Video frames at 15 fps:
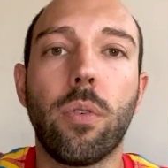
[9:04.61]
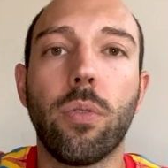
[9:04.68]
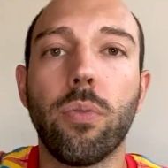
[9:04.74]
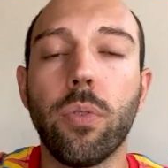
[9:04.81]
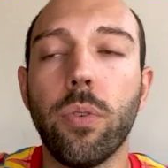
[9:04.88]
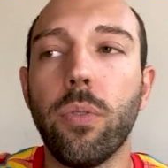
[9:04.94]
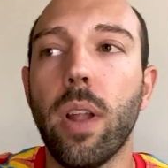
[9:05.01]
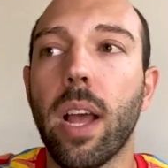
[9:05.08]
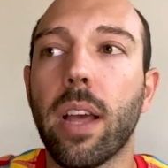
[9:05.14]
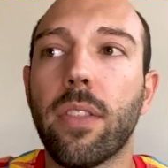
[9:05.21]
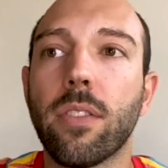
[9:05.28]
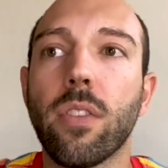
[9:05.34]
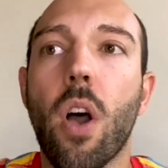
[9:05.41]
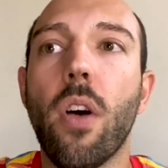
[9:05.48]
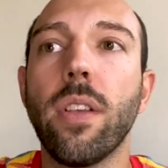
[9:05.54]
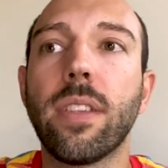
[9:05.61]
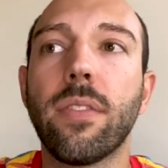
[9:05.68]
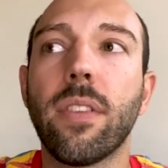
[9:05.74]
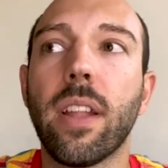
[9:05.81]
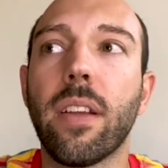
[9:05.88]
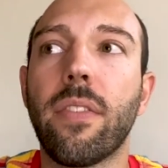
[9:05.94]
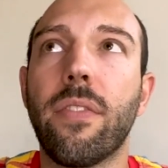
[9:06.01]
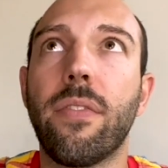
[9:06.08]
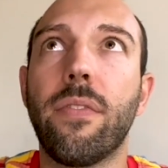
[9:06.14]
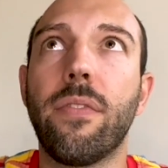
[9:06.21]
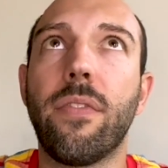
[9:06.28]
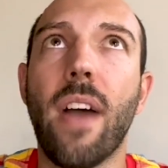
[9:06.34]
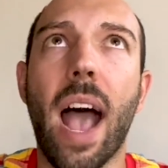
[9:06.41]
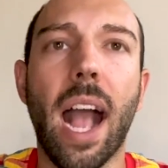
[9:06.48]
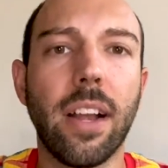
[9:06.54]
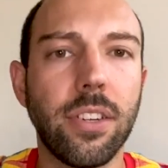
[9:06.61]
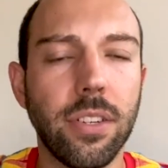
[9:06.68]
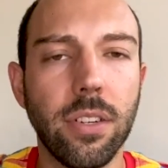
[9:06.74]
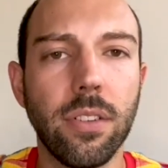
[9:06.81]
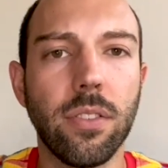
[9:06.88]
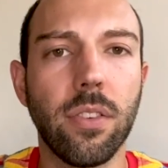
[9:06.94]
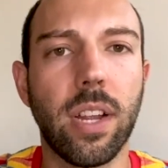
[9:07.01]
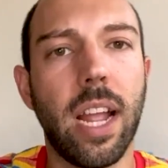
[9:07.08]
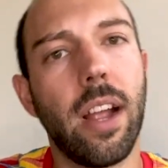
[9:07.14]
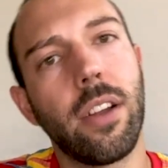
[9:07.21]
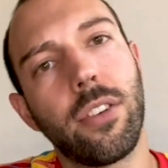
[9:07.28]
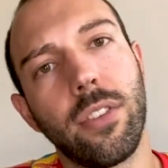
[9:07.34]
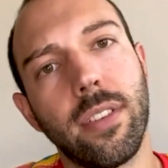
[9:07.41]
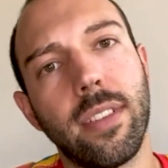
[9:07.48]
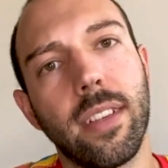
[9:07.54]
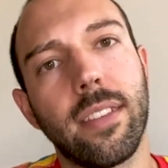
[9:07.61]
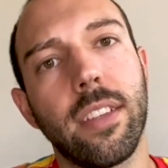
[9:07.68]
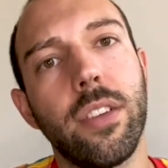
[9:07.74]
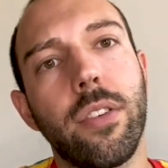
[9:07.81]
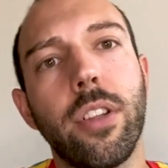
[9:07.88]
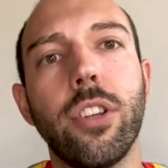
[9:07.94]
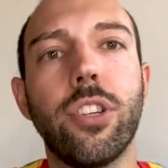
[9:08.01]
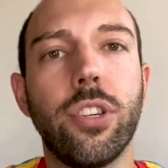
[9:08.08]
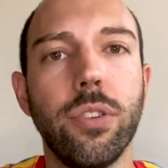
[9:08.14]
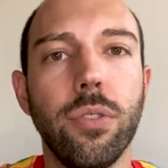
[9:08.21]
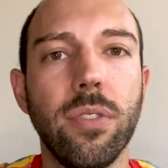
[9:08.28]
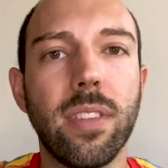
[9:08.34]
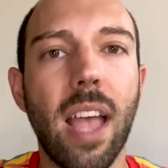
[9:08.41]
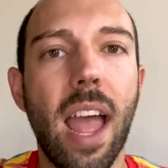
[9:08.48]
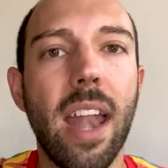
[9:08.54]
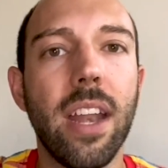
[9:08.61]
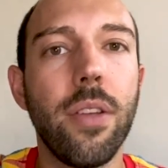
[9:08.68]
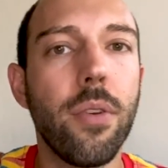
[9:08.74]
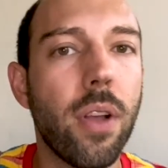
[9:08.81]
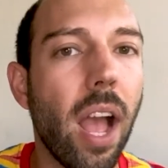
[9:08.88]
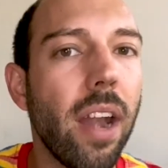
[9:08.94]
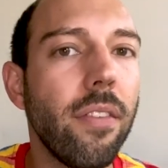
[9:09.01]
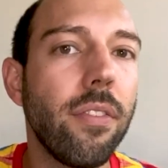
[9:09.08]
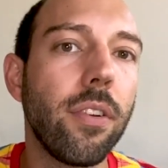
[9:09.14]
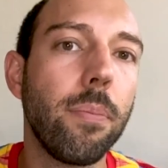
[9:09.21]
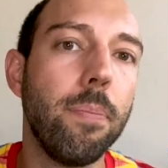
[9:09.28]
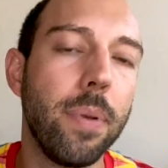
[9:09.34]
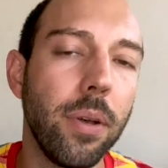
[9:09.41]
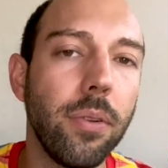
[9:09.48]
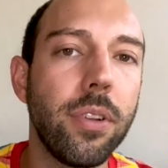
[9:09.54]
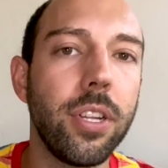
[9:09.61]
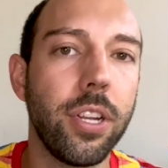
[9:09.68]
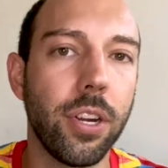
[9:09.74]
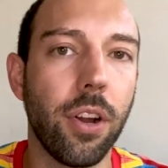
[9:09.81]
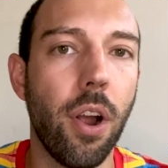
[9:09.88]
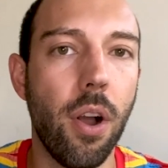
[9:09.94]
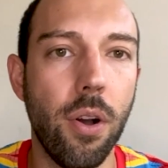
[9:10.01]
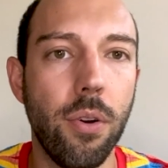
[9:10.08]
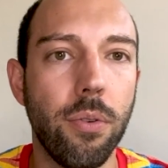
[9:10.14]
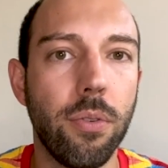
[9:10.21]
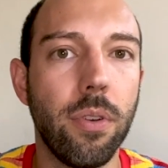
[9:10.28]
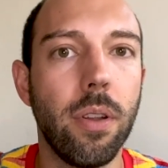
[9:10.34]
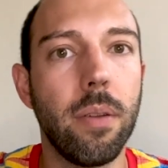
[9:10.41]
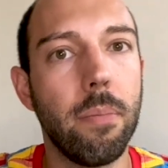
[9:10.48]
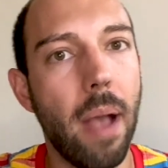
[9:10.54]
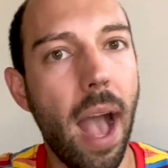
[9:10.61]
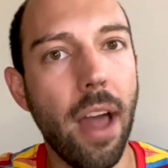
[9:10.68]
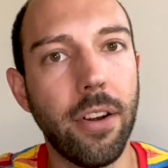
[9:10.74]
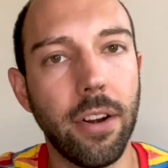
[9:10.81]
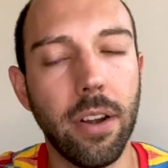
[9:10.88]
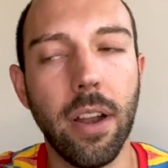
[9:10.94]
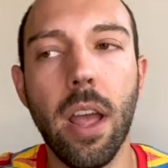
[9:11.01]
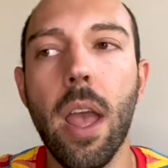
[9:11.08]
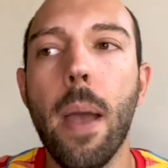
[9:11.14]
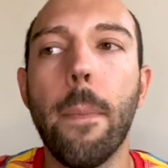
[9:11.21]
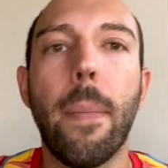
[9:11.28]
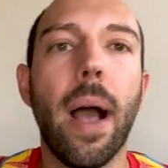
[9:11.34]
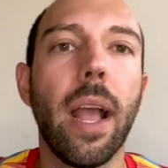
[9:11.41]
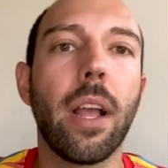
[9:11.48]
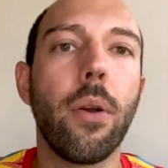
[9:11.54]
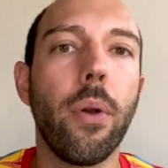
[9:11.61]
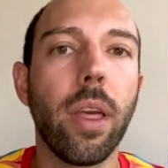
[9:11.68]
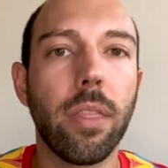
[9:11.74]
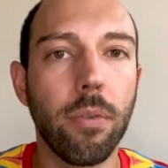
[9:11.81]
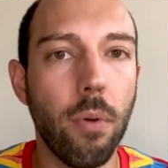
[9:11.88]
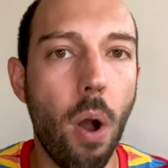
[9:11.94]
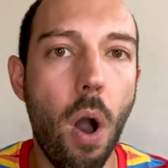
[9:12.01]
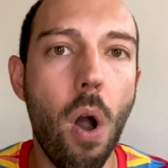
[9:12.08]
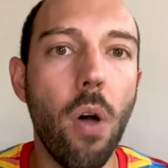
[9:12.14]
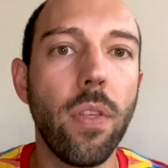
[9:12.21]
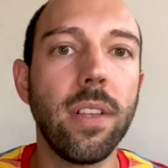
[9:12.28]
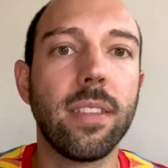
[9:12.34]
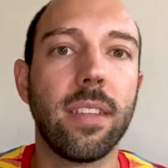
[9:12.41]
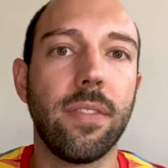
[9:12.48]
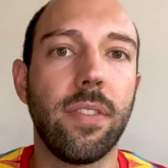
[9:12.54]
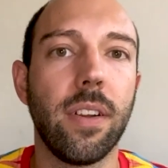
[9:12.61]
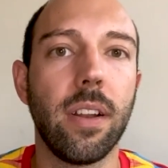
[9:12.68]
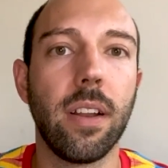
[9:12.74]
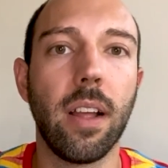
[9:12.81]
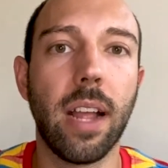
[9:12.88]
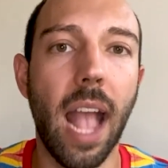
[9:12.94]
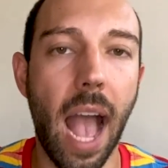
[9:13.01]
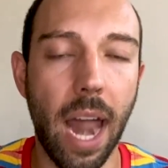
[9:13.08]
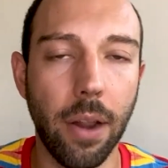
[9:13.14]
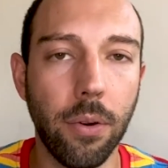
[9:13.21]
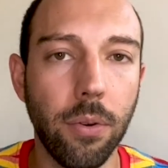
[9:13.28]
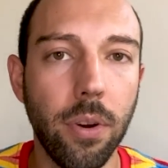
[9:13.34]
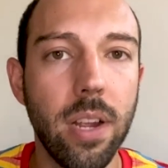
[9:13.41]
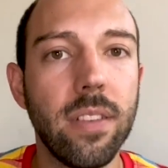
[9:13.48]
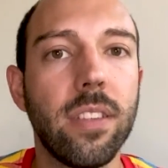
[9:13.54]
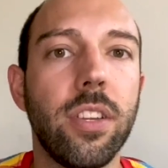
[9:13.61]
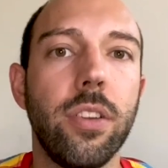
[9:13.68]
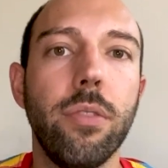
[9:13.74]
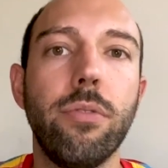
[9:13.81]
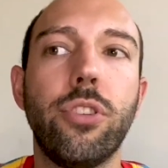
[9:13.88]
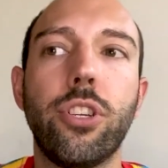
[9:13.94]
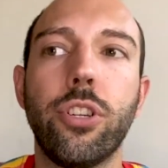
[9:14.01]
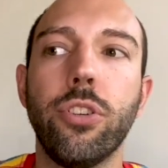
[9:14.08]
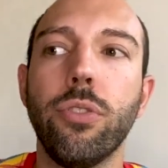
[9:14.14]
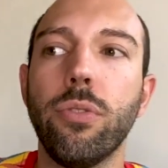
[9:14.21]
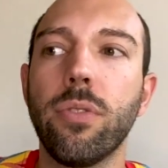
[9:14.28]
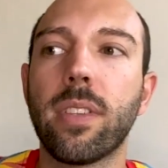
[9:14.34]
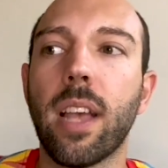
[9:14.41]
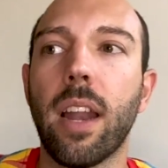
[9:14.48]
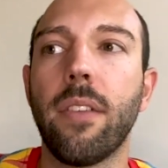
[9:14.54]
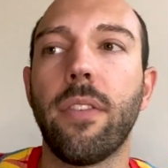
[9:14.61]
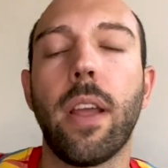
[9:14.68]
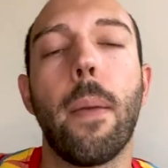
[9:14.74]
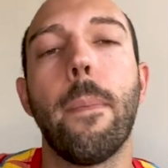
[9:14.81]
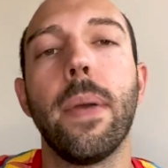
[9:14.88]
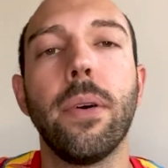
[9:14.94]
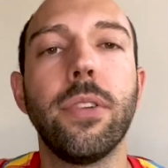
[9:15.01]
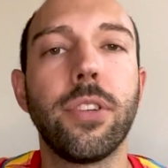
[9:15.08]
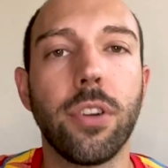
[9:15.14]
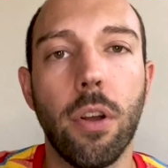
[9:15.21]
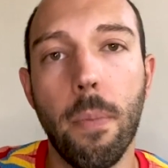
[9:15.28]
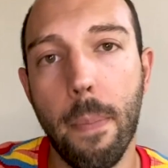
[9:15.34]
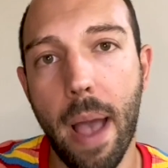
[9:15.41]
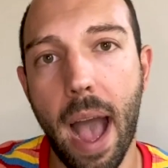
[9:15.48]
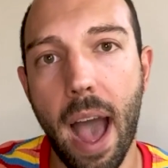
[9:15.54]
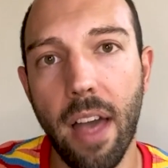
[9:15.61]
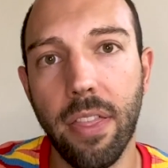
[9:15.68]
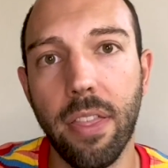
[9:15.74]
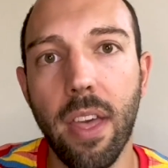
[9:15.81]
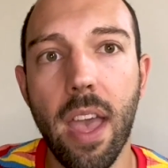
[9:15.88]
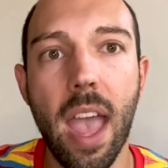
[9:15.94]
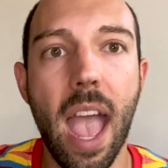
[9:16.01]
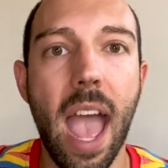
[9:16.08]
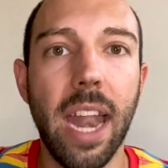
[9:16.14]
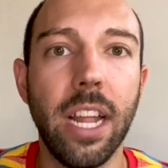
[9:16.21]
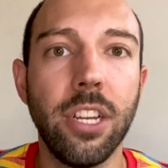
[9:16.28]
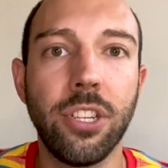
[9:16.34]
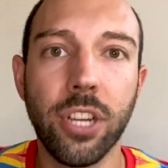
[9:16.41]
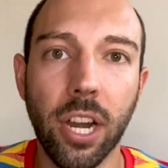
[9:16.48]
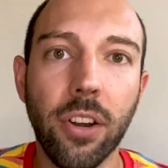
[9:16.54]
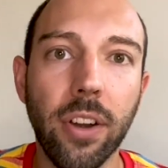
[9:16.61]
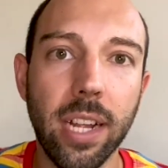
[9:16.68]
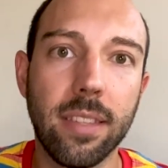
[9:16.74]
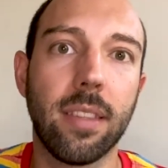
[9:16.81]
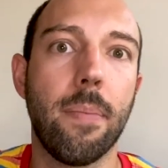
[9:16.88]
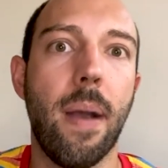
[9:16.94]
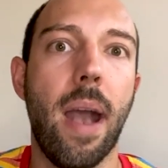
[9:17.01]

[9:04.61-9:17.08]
crew neck. There's all these different like factors or characteristics that you can choose, and you kind of build your own pattern by going through all these different categories. You choose kind of like build your own path, and it generates the